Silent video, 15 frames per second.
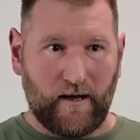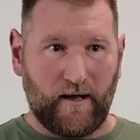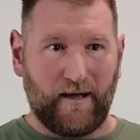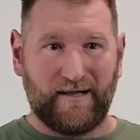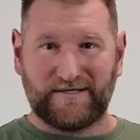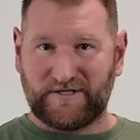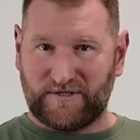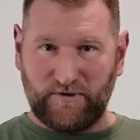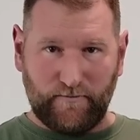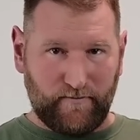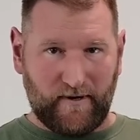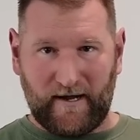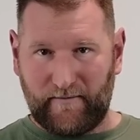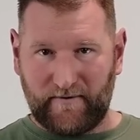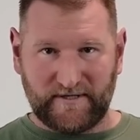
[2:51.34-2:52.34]
It's
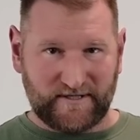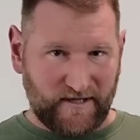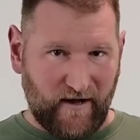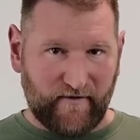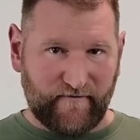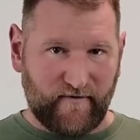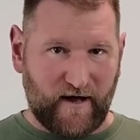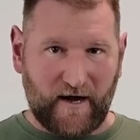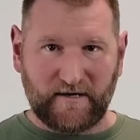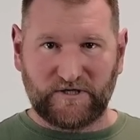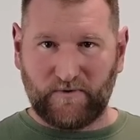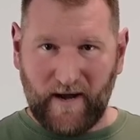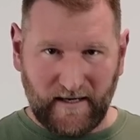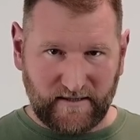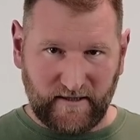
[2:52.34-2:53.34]
super high-risk stuff on a
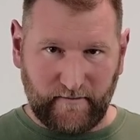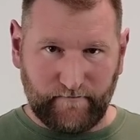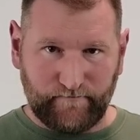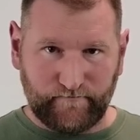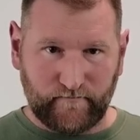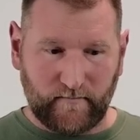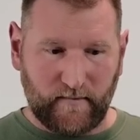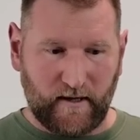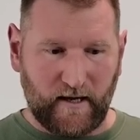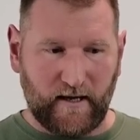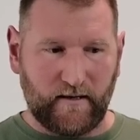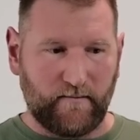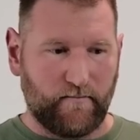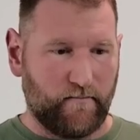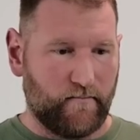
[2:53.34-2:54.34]
SWAT team.
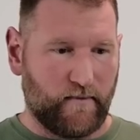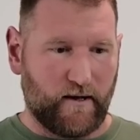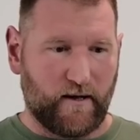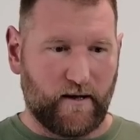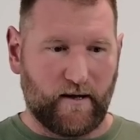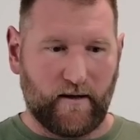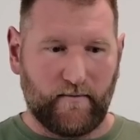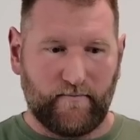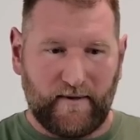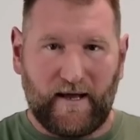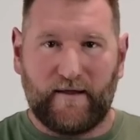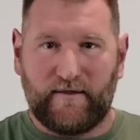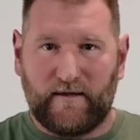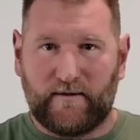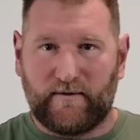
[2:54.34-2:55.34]
And
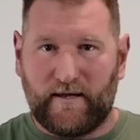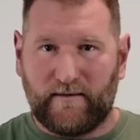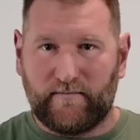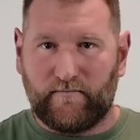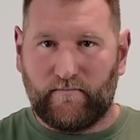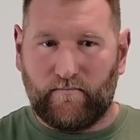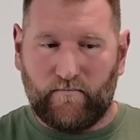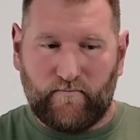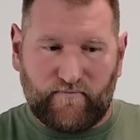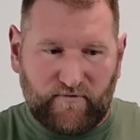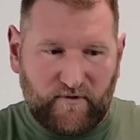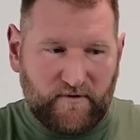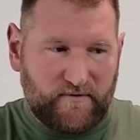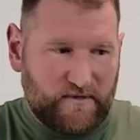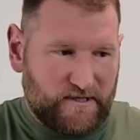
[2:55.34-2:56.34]
I think that
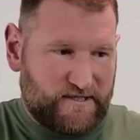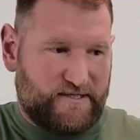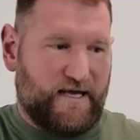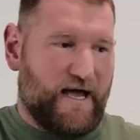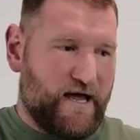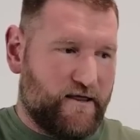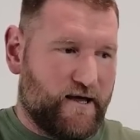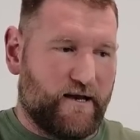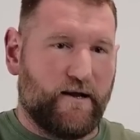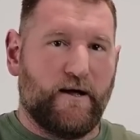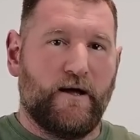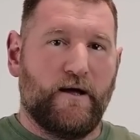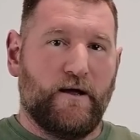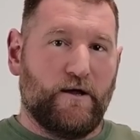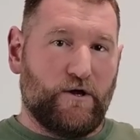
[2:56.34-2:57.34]
to say
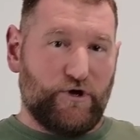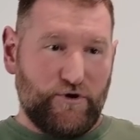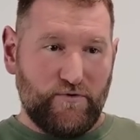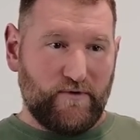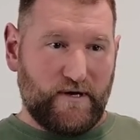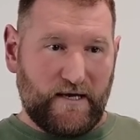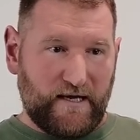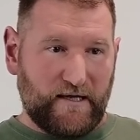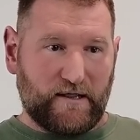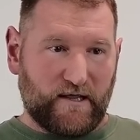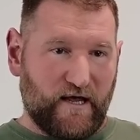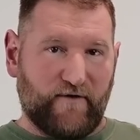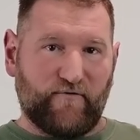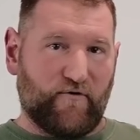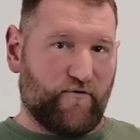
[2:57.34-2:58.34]
that you need
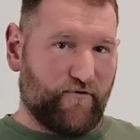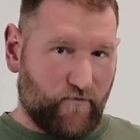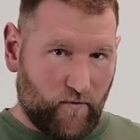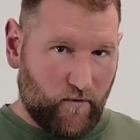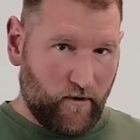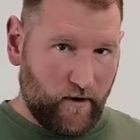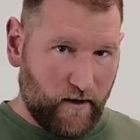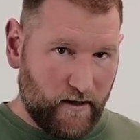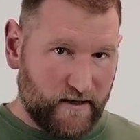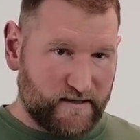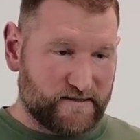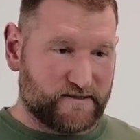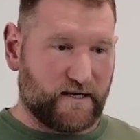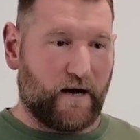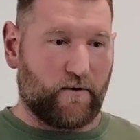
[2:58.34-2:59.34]
level 4
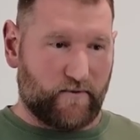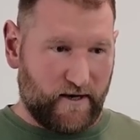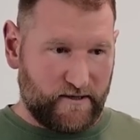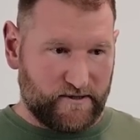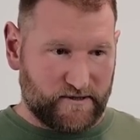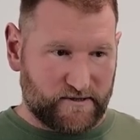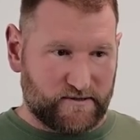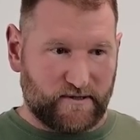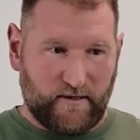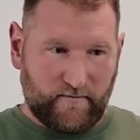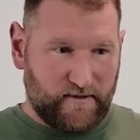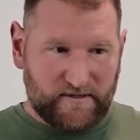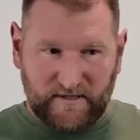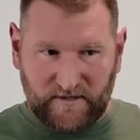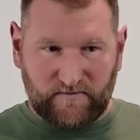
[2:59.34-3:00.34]
is outrageous. I
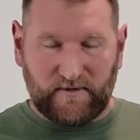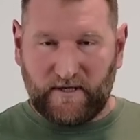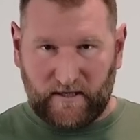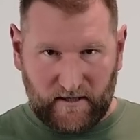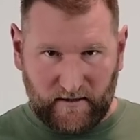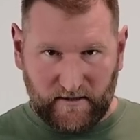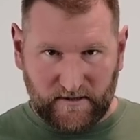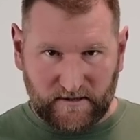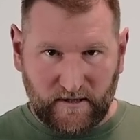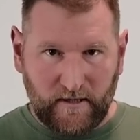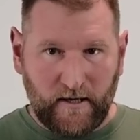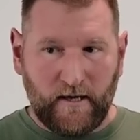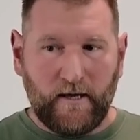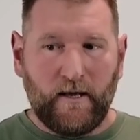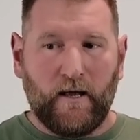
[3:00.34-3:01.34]
mean, it's just ridiculous.
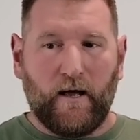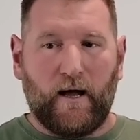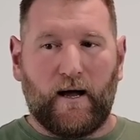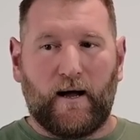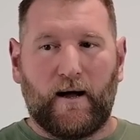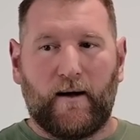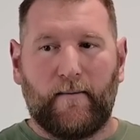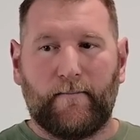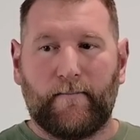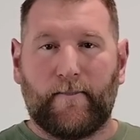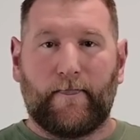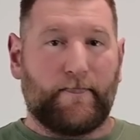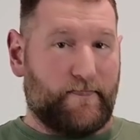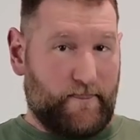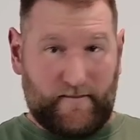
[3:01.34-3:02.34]

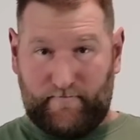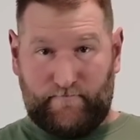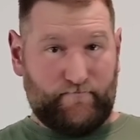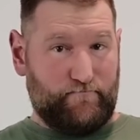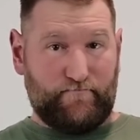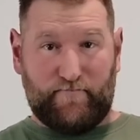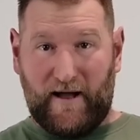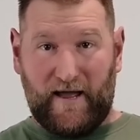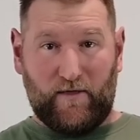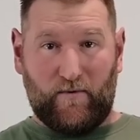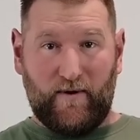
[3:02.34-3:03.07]
By